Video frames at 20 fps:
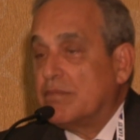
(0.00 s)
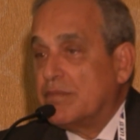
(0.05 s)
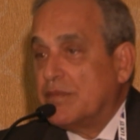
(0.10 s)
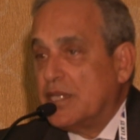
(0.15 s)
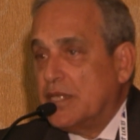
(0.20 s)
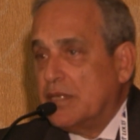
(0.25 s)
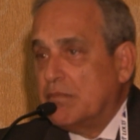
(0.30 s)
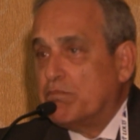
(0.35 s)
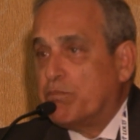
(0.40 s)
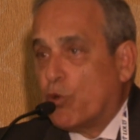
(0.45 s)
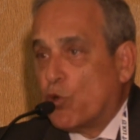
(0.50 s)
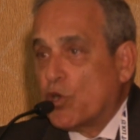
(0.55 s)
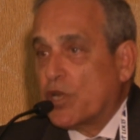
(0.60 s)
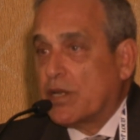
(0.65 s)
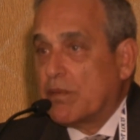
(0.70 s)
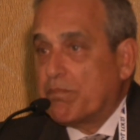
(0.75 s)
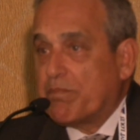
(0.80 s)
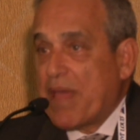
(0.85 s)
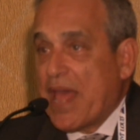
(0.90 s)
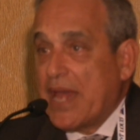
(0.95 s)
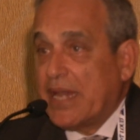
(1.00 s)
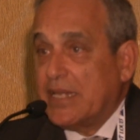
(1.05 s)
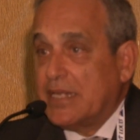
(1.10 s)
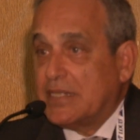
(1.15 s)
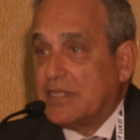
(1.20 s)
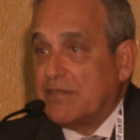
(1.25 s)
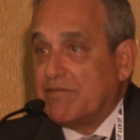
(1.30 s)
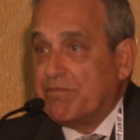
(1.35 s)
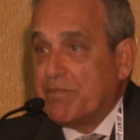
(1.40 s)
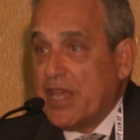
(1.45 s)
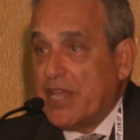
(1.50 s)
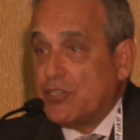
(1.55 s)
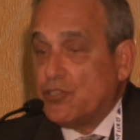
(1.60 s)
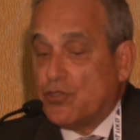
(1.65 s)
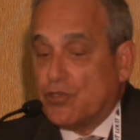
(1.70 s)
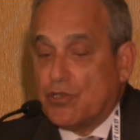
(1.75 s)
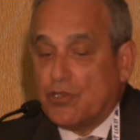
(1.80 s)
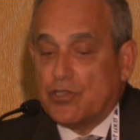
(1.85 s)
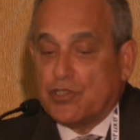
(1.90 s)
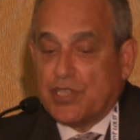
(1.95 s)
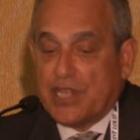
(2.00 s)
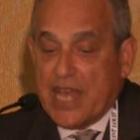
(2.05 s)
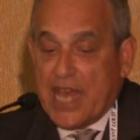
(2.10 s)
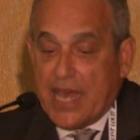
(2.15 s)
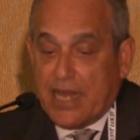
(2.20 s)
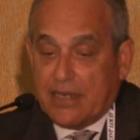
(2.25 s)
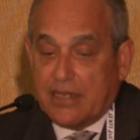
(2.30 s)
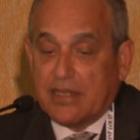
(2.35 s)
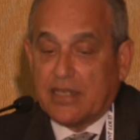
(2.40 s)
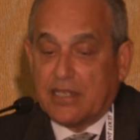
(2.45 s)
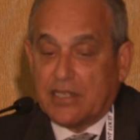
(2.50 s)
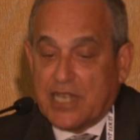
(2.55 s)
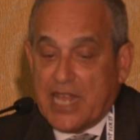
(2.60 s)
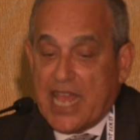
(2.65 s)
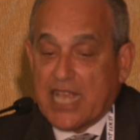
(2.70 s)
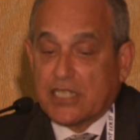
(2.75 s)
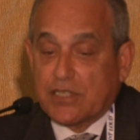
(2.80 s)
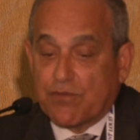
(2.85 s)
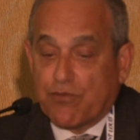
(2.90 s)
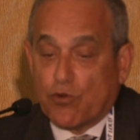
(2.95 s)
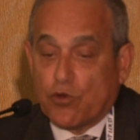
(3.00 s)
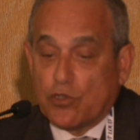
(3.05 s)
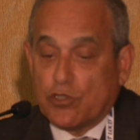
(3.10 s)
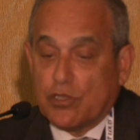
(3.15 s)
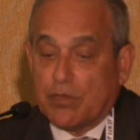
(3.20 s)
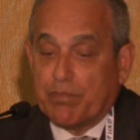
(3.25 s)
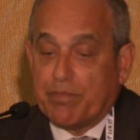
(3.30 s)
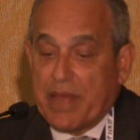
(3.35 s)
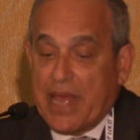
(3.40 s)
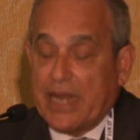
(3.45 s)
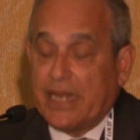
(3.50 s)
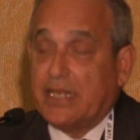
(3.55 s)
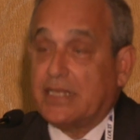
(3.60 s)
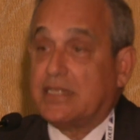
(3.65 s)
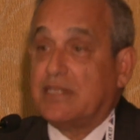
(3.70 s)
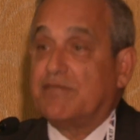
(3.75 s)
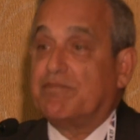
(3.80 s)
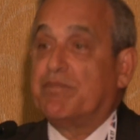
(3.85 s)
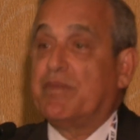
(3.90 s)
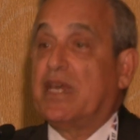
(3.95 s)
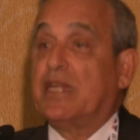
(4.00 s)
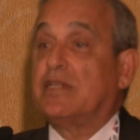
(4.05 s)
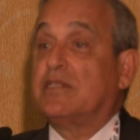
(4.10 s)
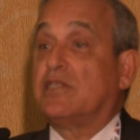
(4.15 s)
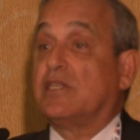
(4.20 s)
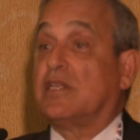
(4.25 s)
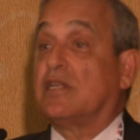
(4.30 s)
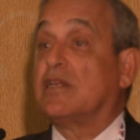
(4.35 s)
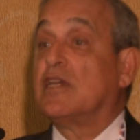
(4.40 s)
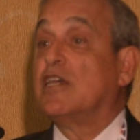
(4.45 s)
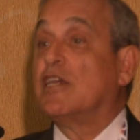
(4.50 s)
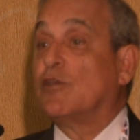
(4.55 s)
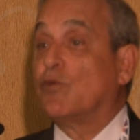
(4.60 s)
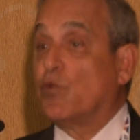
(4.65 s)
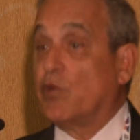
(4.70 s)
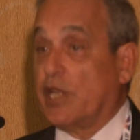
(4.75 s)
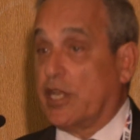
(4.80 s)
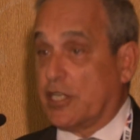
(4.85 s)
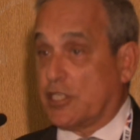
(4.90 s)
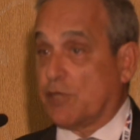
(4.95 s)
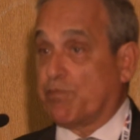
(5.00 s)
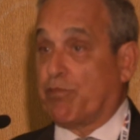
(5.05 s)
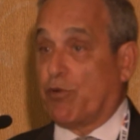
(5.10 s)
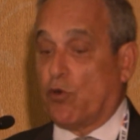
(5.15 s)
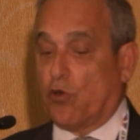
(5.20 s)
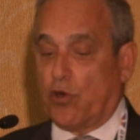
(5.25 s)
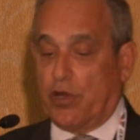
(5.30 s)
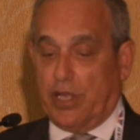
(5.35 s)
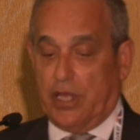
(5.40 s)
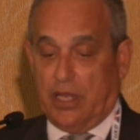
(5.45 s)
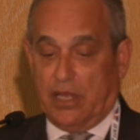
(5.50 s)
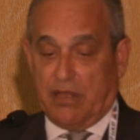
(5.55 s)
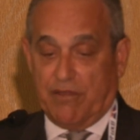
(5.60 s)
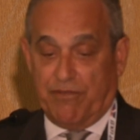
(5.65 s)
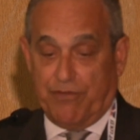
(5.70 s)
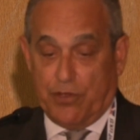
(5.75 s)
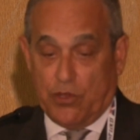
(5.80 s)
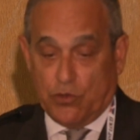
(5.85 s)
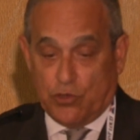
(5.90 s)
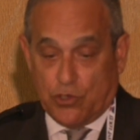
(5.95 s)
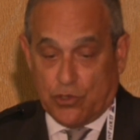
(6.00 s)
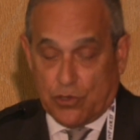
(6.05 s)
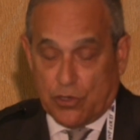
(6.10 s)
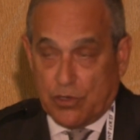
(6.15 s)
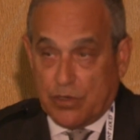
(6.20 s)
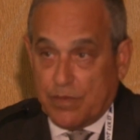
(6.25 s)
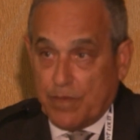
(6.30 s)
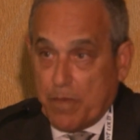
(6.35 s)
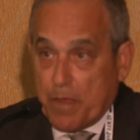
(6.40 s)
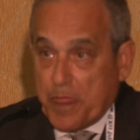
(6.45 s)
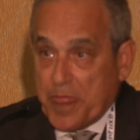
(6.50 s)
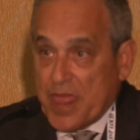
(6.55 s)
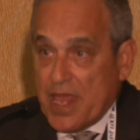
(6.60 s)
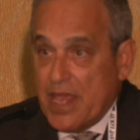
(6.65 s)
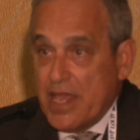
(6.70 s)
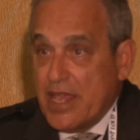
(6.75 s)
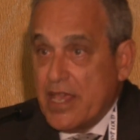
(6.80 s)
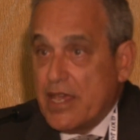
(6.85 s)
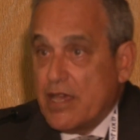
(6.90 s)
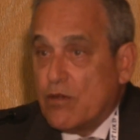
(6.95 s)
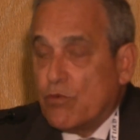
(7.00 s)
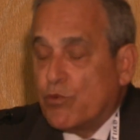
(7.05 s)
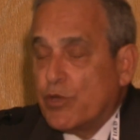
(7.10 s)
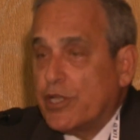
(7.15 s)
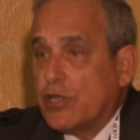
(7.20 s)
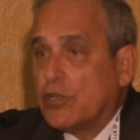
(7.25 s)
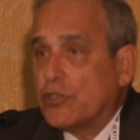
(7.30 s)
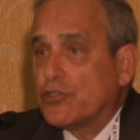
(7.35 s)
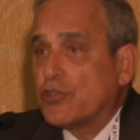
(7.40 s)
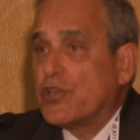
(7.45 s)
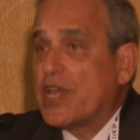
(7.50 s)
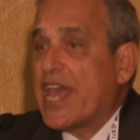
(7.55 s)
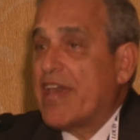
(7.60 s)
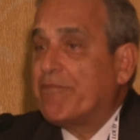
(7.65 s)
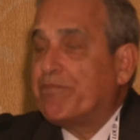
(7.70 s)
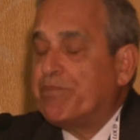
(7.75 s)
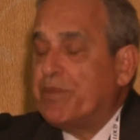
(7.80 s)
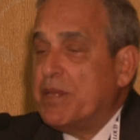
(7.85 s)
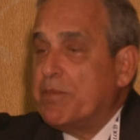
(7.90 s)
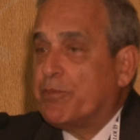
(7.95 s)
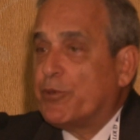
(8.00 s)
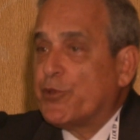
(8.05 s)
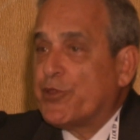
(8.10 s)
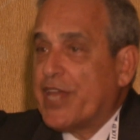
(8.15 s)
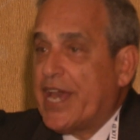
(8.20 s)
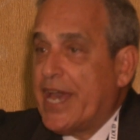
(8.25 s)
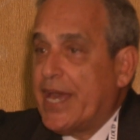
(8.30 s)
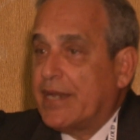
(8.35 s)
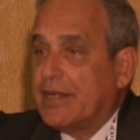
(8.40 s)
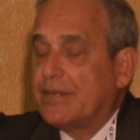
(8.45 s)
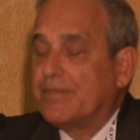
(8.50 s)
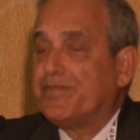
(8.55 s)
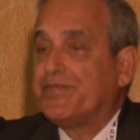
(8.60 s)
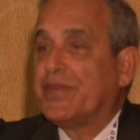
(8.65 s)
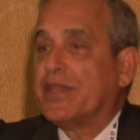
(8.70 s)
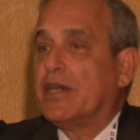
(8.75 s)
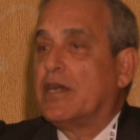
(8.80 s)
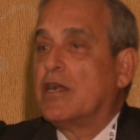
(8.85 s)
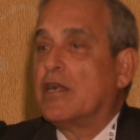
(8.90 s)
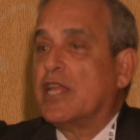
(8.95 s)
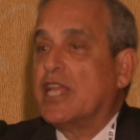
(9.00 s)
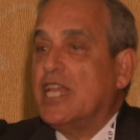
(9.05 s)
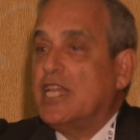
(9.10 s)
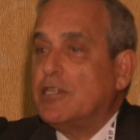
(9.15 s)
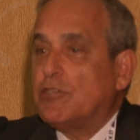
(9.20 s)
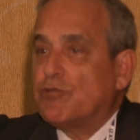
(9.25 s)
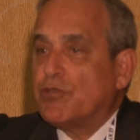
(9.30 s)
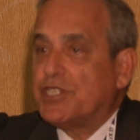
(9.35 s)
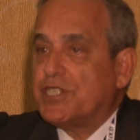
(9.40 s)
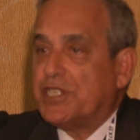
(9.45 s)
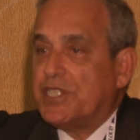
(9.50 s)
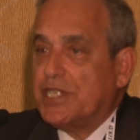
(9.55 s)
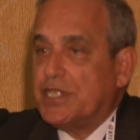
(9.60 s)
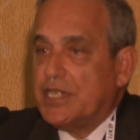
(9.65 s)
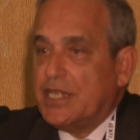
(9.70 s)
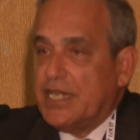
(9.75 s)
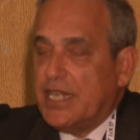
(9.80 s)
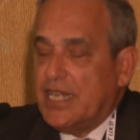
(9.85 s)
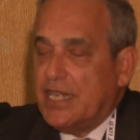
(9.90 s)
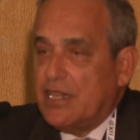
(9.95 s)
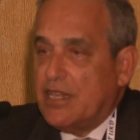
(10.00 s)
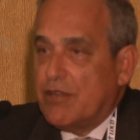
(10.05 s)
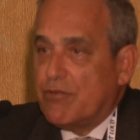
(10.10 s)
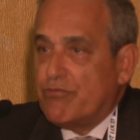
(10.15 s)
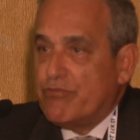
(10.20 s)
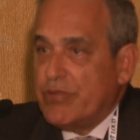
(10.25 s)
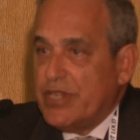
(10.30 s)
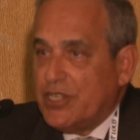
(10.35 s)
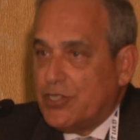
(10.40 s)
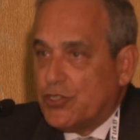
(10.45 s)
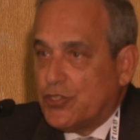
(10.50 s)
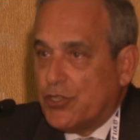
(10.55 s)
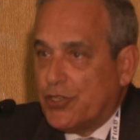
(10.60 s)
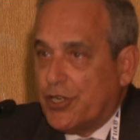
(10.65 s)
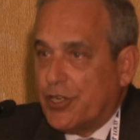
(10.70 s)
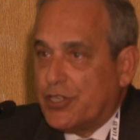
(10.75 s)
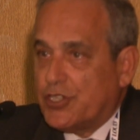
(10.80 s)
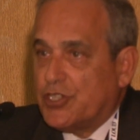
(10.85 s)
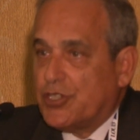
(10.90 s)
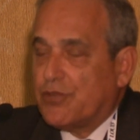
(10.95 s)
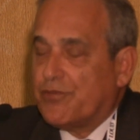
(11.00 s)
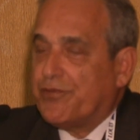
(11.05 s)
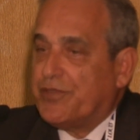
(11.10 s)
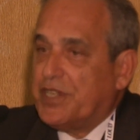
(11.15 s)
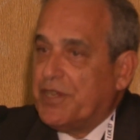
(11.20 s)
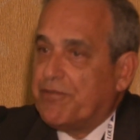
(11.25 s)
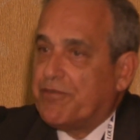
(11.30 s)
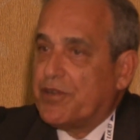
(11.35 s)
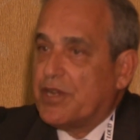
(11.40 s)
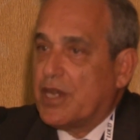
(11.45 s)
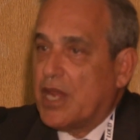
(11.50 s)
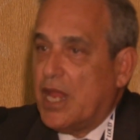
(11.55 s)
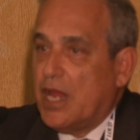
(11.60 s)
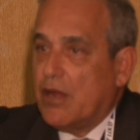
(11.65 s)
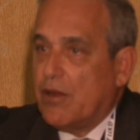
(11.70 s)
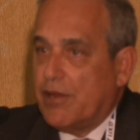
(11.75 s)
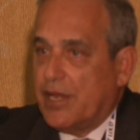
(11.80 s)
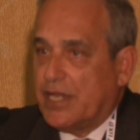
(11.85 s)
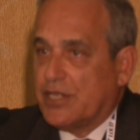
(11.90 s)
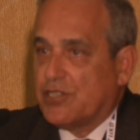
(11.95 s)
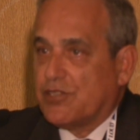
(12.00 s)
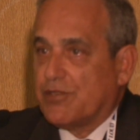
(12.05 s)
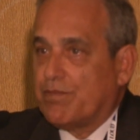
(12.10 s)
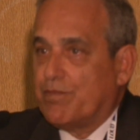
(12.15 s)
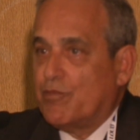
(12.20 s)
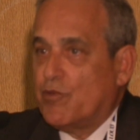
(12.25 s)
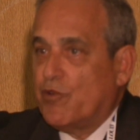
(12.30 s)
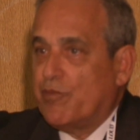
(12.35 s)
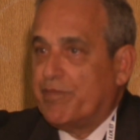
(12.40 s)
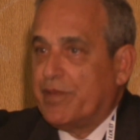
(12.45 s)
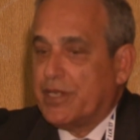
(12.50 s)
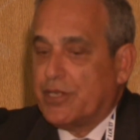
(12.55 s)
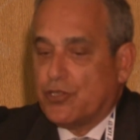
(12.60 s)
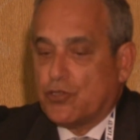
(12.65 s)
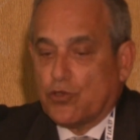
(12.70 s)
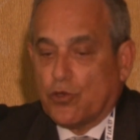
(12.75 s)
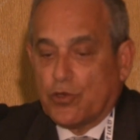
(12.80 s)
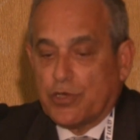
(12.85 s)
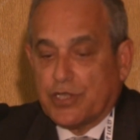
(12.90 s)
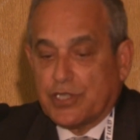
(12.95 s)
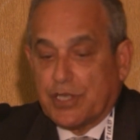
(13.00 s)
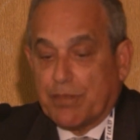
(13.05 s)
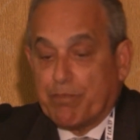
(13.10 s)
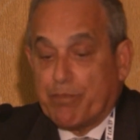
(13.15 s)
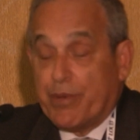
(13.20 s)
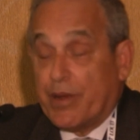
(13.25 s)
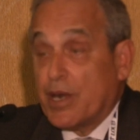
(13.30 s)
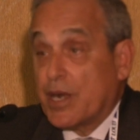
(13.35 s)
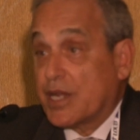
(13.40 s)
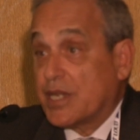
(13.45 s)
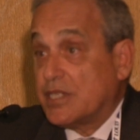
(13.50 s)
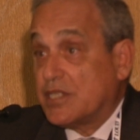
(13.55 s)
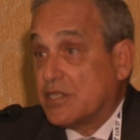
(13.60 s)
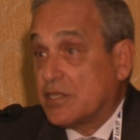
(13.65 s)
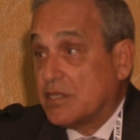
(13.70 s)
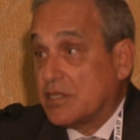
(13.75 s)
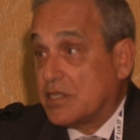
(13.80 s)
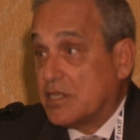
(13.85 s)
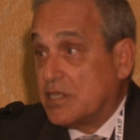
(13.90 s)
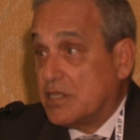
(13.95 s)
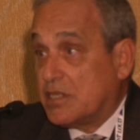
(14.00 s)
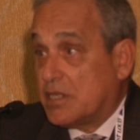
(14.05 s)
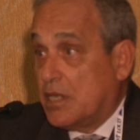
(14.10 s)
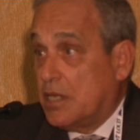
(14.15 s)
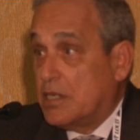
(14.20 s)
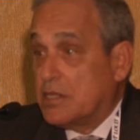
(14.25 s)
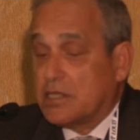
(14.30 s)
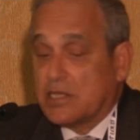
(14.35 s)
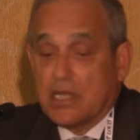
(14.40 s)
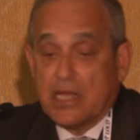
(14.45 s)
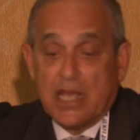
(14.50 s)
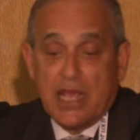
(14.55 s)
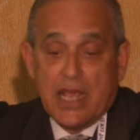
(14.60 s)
important palliative measures that the Task Force on Palliative Medicine will explore in the future. We also have people that are interested in the research of different areas of movement disorders and Parkinson's disease.